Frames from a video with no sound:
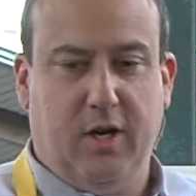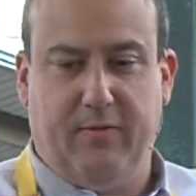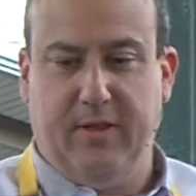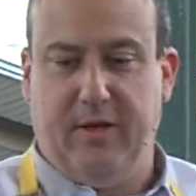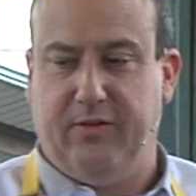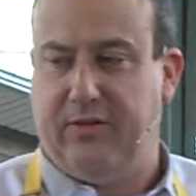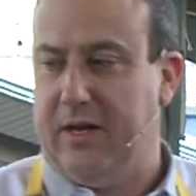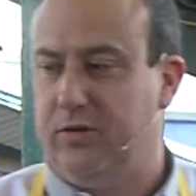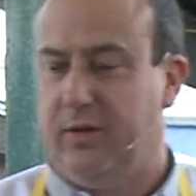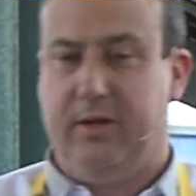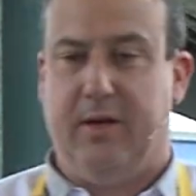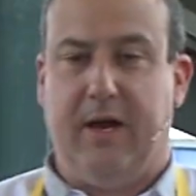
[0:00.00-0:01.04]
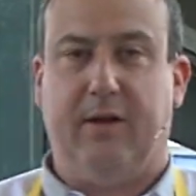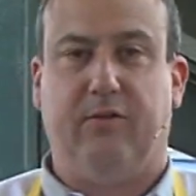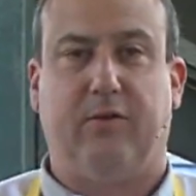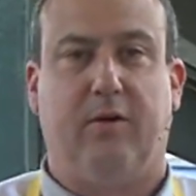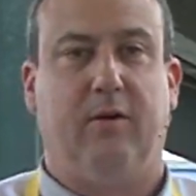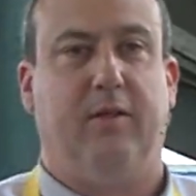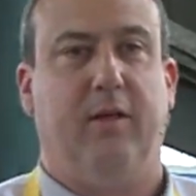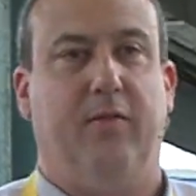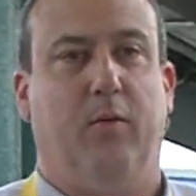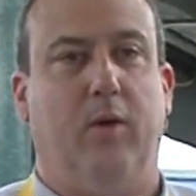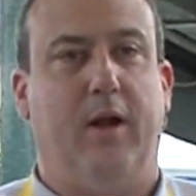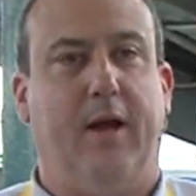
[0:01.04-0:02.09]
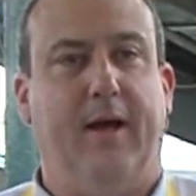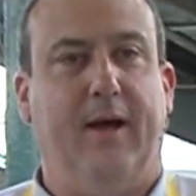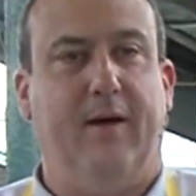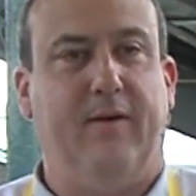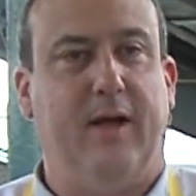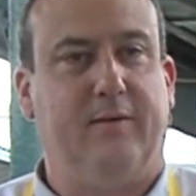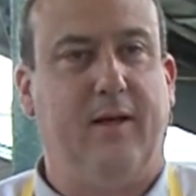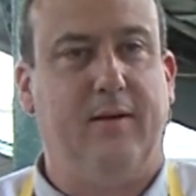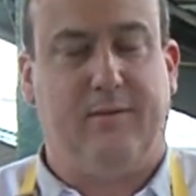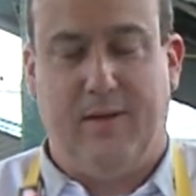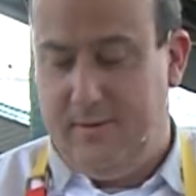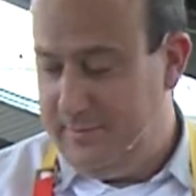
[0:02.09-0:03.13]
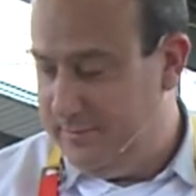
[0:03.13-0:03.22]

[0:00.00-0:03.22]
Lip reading: oven. It is actually nicer than the one I have at 1010.